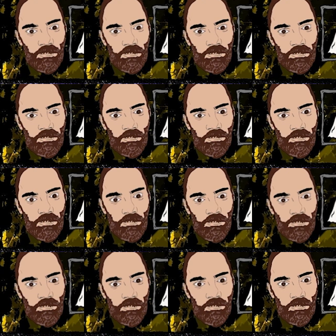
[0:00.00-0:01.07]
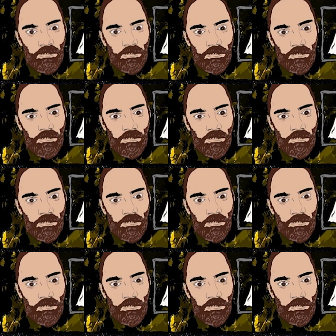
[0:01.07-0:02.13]

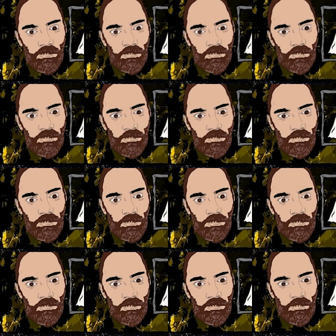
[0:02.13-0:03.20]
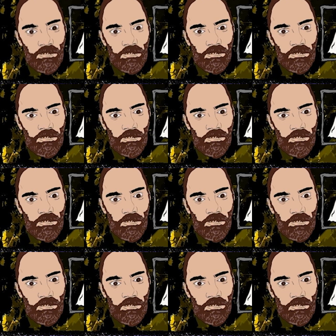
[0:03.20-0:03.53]
No words are spoken by the person on screen.